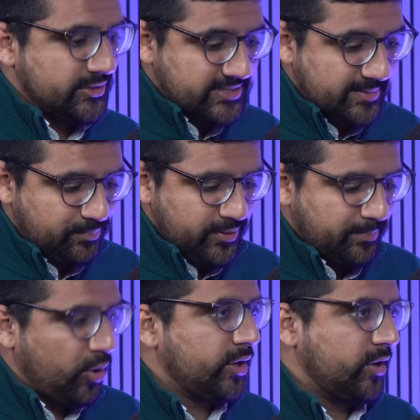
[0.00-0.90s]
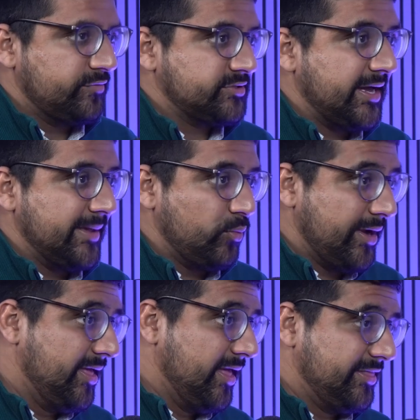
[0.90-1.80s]
temporary pocket of time
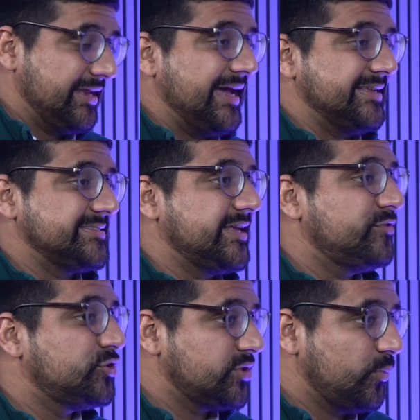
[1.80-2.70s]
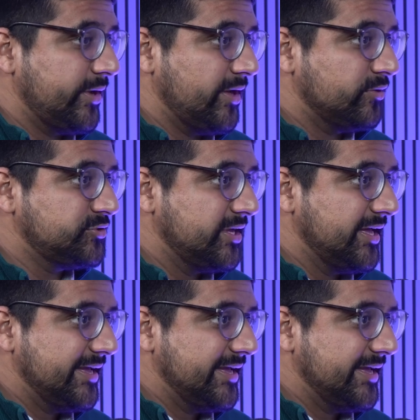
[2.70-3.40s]
where the land is given to someone else